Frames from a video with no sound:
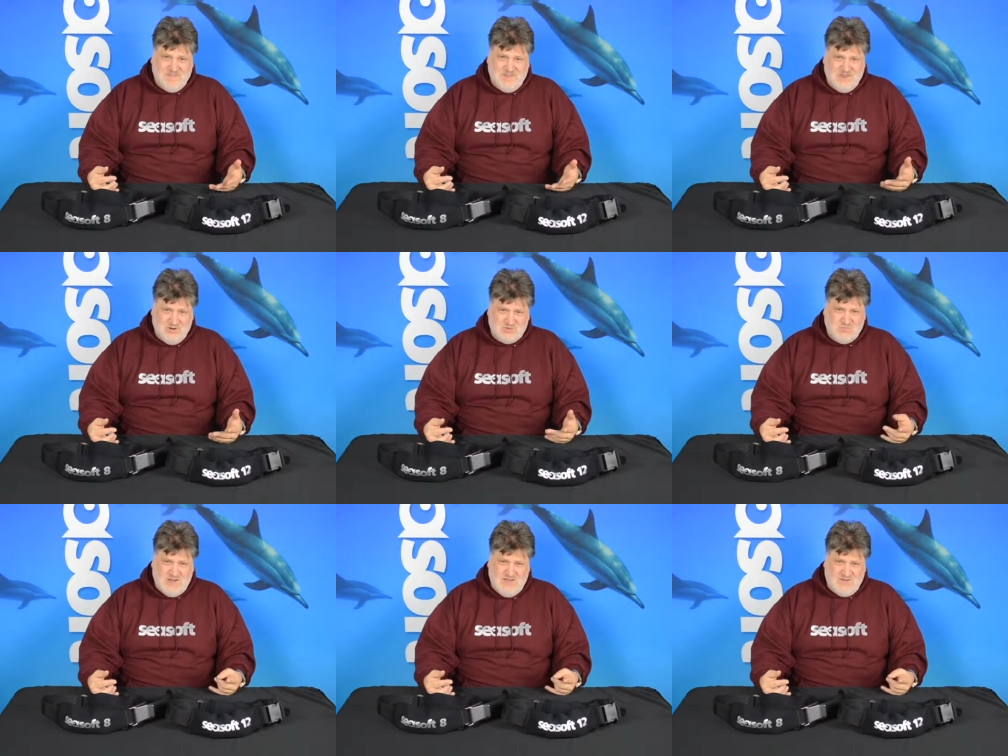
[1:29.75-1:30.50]

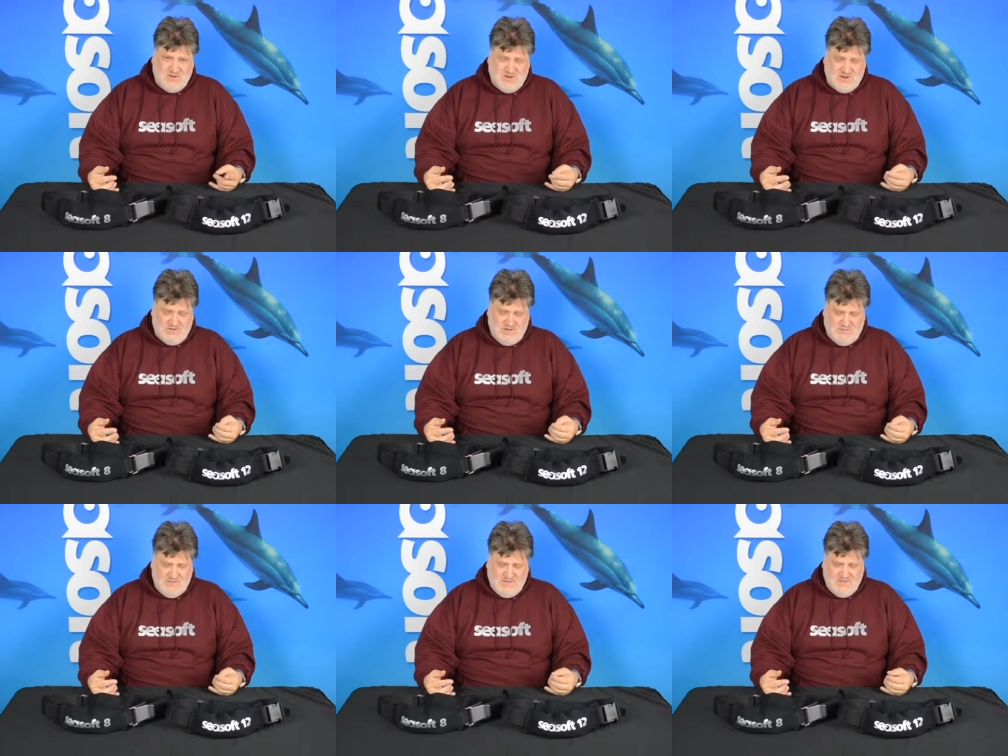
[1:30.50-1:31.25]
Here's why they're going to agree
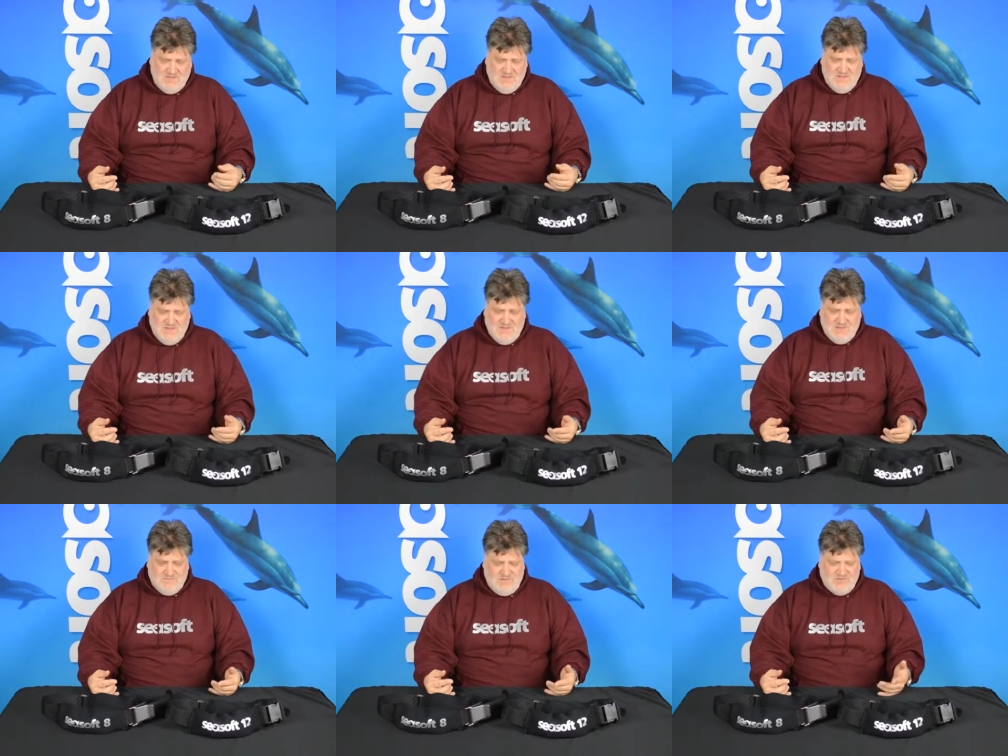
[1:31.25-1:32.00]
with me.
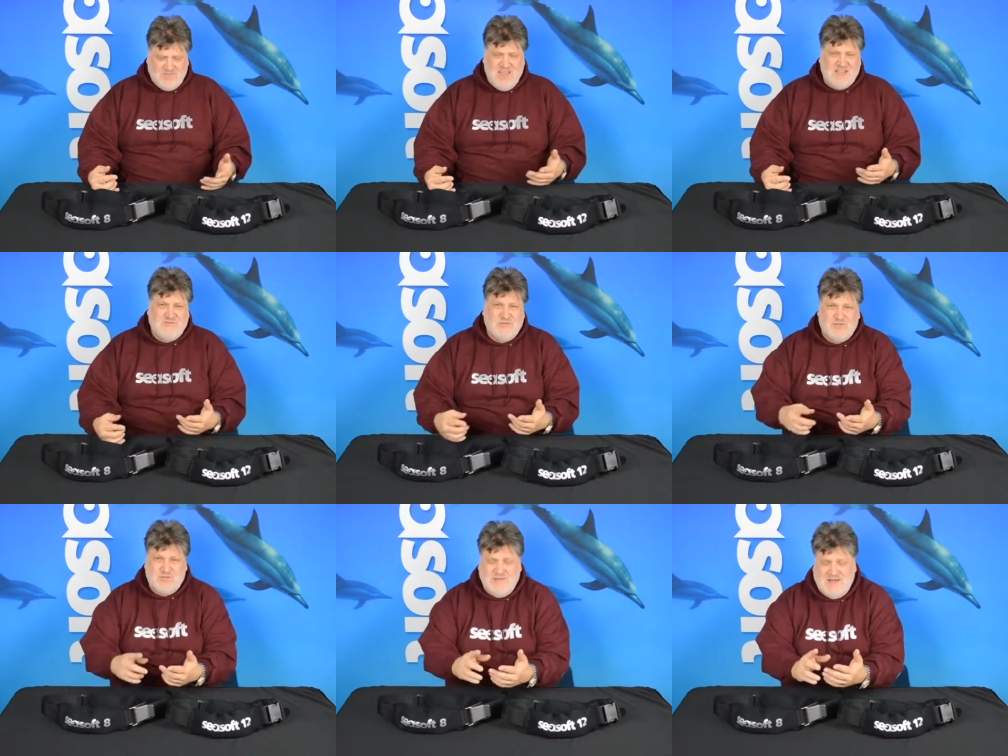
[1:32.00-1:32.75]
Let's talk
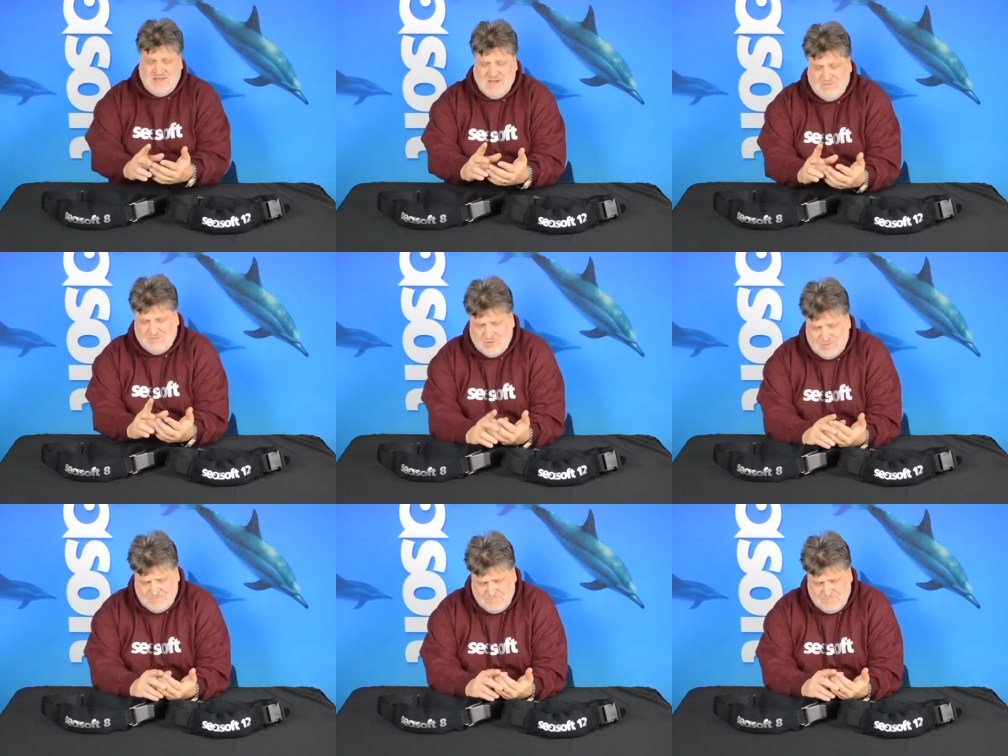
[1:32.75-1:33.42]
first about comfort.